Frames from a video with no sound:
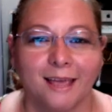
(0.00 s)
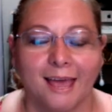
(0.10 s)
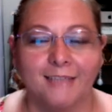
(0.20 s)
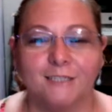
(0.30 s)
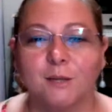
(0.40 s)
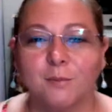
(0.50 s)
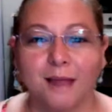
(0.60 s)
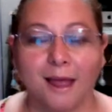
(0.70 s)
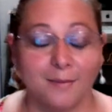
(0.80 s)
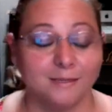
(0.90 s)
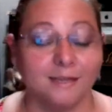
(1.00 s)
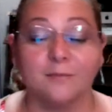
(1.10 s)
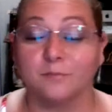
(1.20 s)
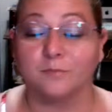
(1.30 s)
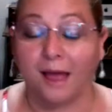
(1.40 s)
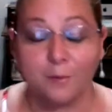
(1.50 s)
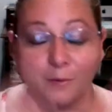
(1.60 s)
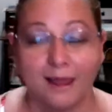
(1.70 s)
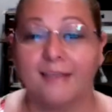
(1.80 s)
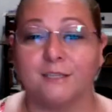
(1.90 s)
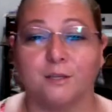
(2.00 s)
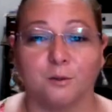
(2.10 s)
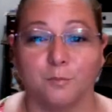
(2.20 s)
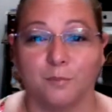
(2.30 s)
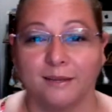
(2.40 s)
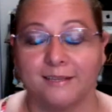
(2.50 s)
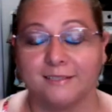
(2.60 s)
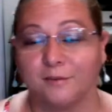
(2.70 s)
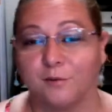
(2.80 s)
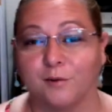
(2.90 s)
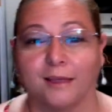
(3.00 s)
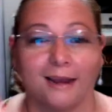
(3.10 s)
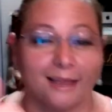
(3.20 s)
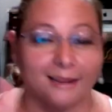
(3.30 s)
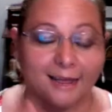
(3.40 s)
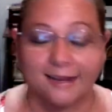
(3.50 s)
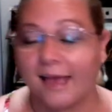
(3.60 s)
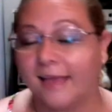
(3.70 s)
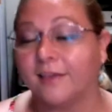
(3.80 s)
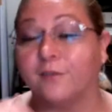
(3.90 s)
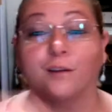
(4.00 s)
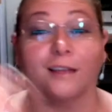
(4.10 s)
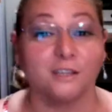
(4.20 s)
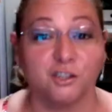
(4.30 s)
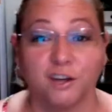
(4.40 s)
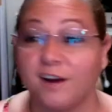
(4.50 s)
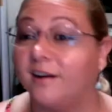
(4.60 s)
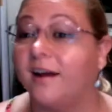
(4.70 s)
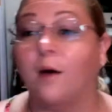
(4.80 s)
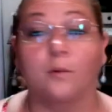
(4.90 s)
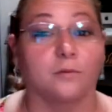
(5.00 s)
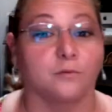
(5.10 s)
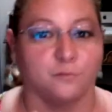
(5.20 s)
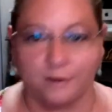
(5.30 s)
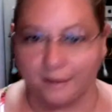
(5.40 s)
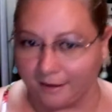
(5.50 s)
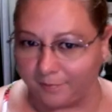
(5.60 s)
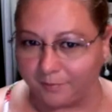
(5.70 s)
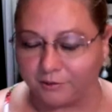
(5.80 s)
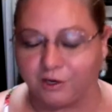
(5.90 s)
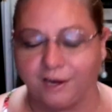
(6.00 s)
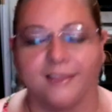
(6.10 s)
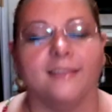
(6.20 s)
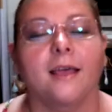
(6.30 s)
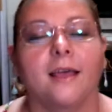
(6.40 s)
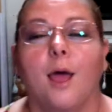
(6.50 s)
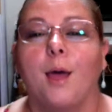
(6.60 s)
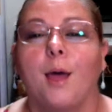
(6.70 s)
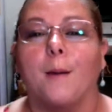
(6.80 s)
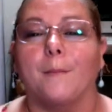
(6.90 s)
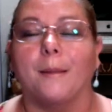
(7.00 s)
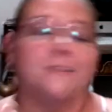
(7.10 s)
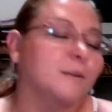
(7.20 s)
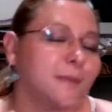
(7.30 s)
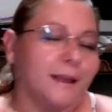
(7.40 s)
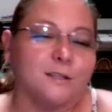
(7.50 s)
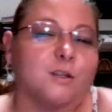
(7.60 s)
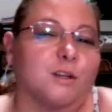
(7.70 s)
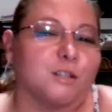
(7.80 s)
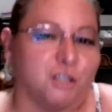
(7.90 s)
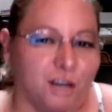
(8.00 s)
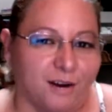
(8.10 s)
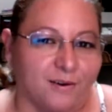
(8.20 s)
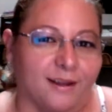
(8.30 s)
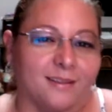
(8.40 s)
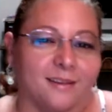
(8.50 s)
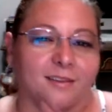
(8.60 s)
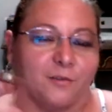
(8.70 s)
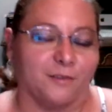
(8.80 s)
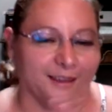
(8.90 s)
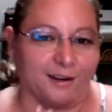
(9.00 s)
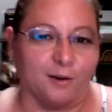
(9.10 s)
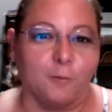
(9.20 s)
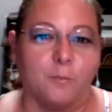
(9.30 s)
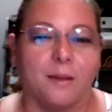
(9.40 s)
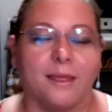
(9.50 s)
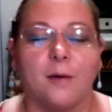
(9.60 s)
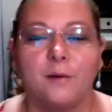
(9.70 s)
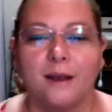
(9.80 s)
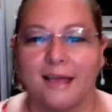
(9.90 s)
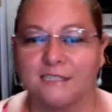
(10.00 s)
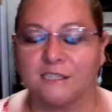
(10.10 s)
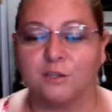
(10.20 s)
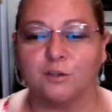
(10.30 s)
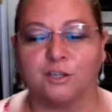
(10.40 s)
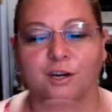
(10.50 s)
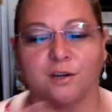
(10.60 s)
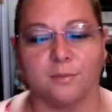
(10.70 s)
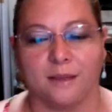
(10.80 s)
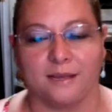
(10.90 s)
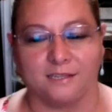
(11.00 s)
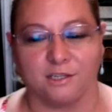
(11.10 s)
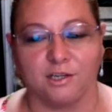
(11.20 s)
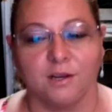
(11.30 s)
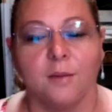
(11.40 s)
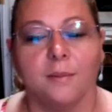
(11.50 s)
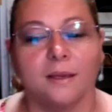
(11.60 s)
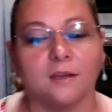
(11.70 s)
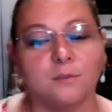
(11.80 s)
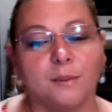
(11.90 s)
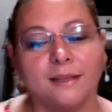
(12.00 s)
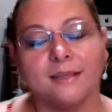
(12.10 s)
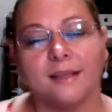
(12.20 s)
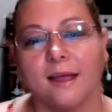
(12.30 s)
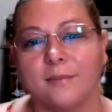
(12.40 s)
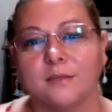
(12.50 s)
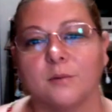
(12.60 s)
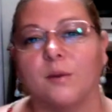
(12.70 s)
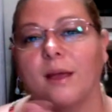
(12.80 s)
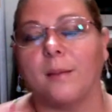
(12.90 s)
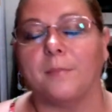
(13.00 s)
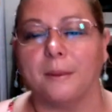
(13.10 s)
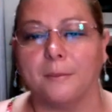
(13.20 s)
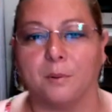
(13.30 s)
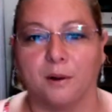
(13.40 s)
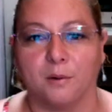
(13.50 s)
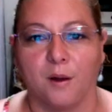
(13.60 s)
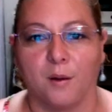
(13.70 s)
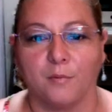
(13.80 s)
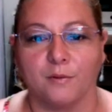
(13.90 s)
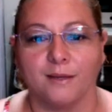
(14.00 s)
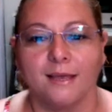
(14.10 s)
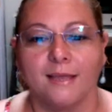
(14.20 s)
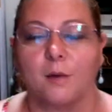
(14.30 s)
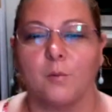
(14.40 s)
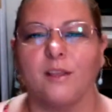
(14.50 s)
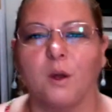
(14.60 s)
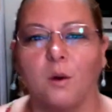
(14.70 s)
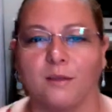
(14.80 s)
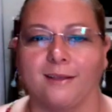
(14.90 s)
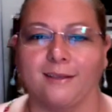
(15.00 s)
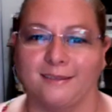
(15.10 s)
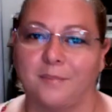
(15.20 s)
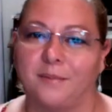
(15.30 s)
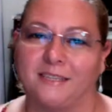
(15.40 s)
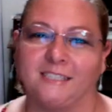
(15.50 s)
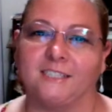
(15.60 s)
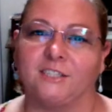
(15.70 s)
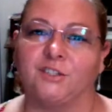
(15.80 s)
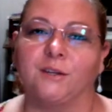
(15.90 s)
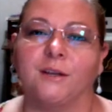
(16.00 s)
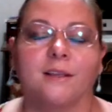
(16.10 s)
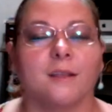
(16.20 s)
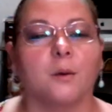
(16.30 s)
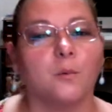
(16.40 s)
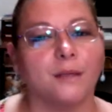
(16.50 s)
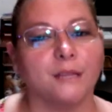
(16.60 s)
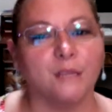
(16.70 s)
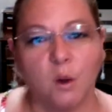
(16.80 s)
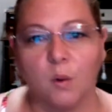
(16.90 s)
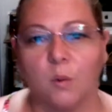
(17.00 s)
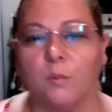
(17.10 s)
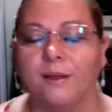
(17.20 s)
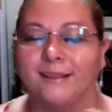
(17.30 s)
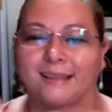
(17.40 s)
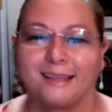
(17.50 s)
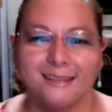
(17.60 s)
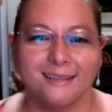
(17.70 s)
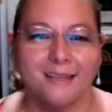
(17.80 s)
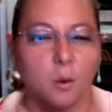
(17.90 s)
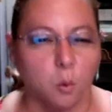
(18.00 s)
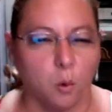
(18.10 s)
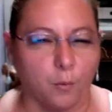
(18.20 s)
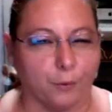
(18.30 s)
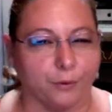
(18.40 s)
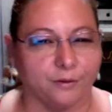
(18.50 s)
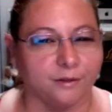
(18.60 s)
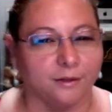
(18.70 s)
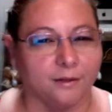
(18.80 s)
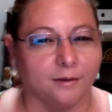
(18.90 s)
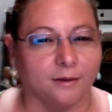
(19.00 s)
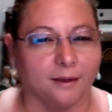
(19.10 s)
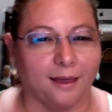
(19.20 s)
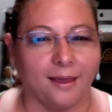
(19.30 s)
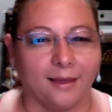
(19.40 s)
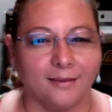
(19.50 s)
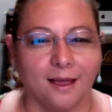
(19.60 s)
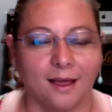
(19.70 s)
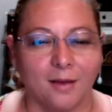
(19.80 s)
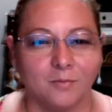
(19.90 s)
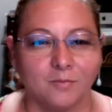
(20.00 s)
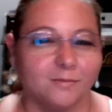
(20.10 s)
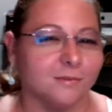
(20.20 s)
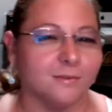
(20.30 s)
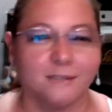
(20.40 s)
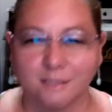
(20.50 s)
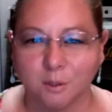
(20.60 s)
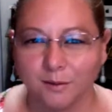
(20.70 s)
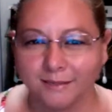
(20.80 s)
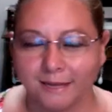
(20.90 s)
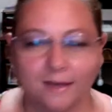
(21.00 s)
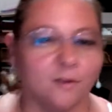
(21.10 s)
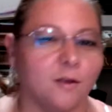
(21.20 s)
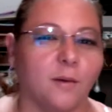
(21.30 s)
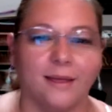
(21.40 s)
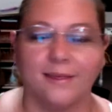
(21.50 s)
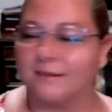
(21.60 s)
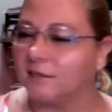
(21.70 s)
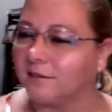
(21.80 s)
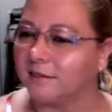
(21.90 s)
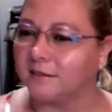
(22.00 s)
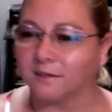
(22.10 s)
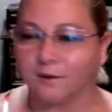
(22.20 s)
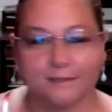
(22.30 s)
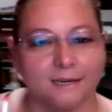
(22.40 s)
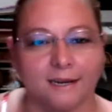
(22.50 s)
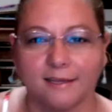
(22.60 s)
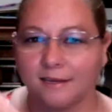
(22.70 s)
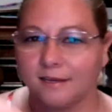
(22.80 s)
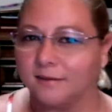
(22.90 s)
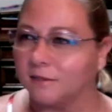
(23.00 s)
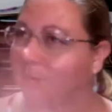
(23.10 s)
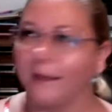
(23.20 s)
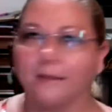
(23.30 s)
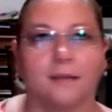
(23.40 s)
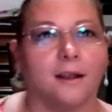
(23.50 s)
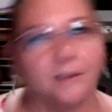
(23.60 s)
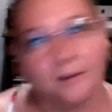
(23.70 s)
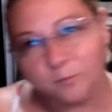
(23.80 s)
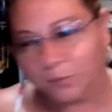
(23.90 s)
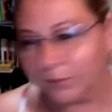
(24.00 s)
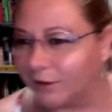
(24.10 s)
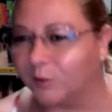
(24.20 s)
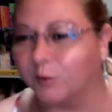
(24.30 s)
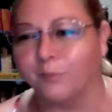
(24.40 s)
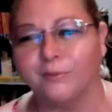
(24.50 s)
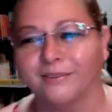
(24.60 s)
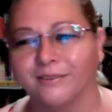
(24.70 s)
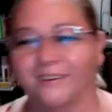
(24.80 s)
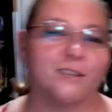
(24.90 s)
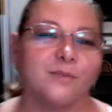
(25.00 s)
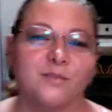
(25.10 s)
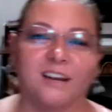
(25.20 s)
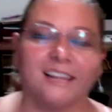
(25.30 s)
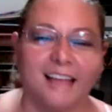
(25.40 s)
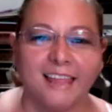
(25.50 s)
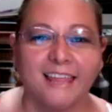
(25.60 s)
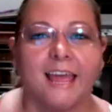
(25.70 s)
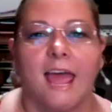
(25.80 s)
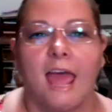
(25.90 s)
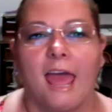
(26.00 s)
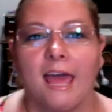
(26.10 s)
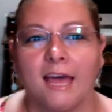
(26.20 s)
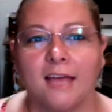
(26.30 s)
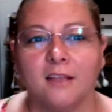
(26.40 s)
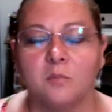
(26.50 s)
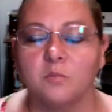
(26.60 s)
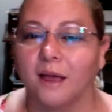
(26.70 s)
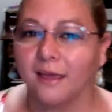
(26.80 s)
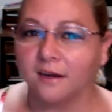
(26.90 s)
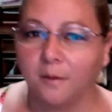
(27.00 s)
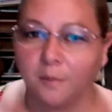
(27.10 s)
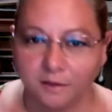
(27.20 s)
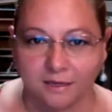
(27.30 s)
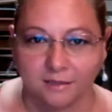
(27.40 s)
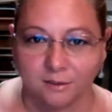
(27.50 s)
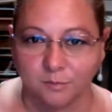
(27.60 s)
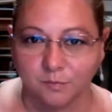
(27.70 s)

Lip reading: And sometimes I will ask you to please, if you can if you can share, I will really appreciate it. But sometimes you don't share it in the video, but I will ask you to share the message, because many times we have people around that we know they need a message, that we know they need a word. And just go and say, you know what, I saw this crazy lady someplace, I don't know, YouTube or something like that, and I hear about this.